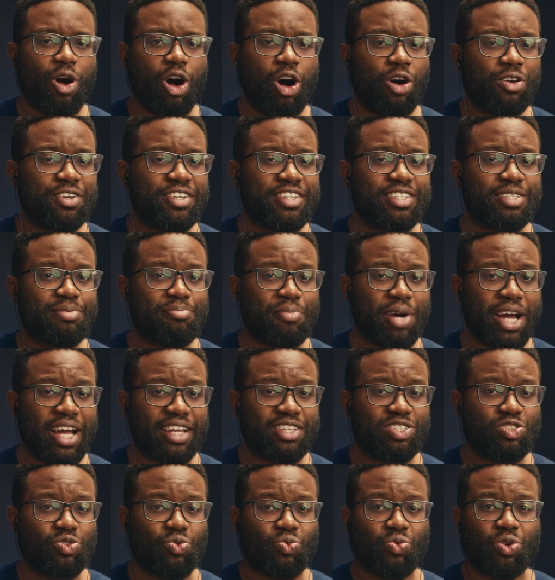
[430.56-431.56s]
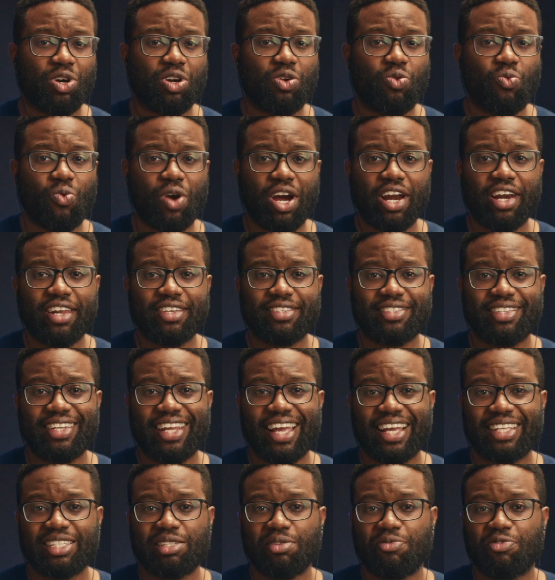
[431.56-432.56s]
All these mics work wirelessly
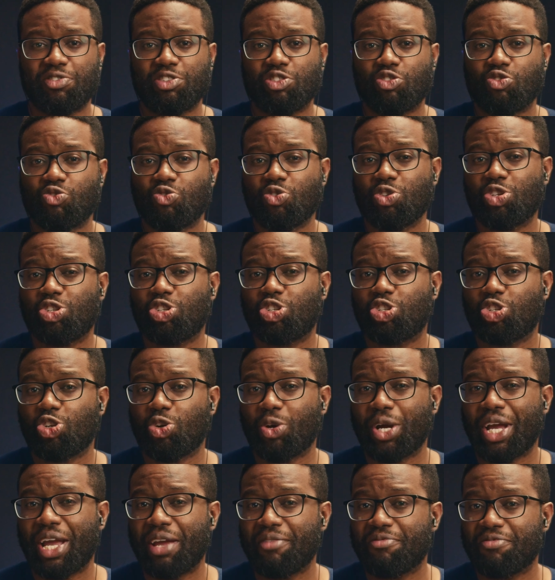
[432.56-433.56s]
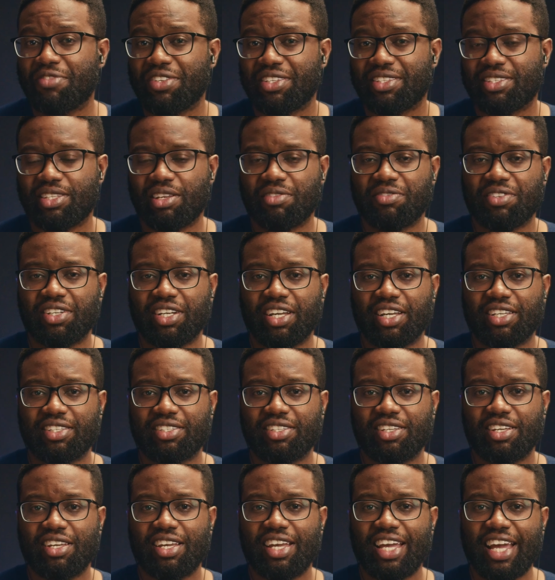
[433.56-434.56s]
except for the Rode Shure
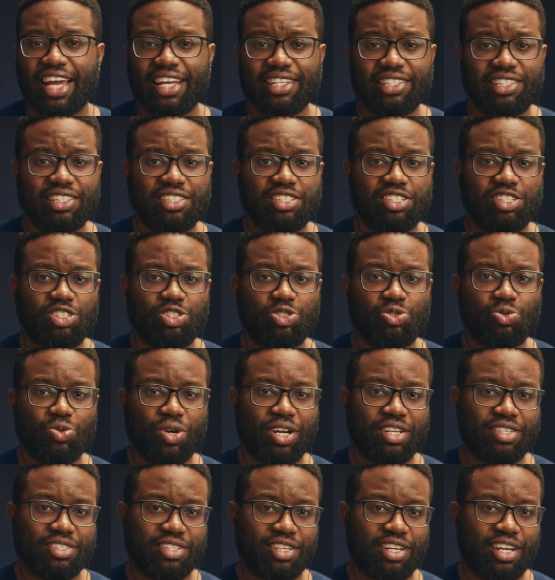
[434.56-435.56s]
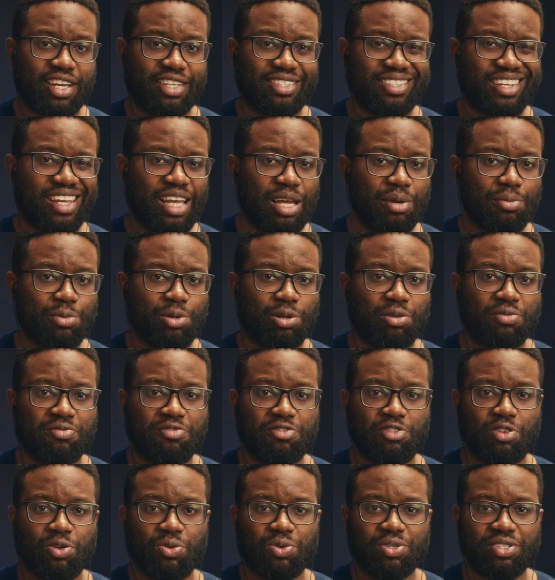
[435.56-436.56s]
MV7X, NTG2 and Sennheiser
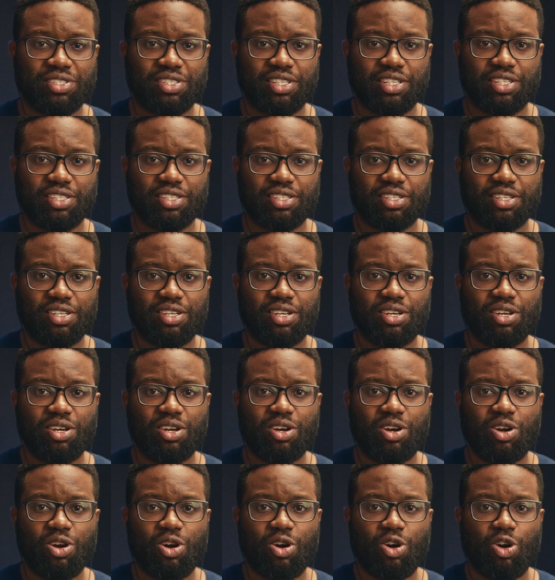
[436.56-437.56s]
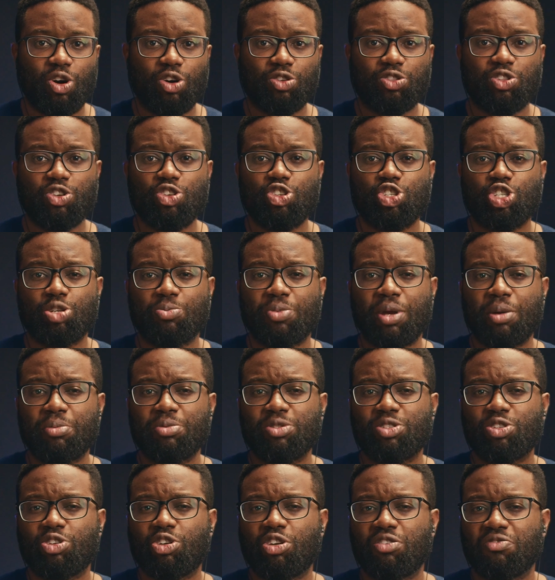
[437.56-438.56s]
MK416. Although you should be
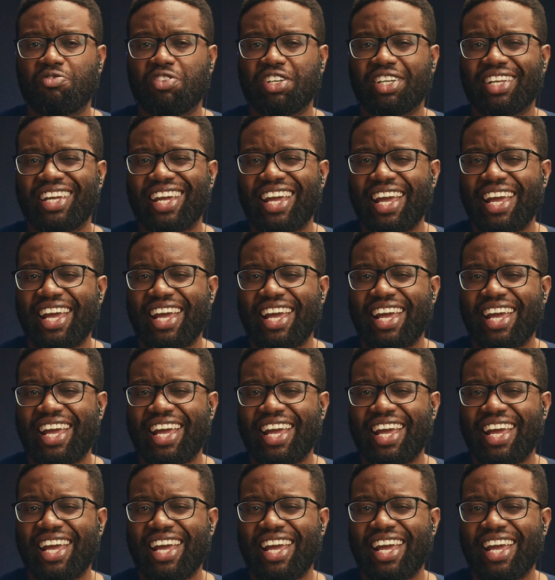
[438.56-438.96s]
able to convert the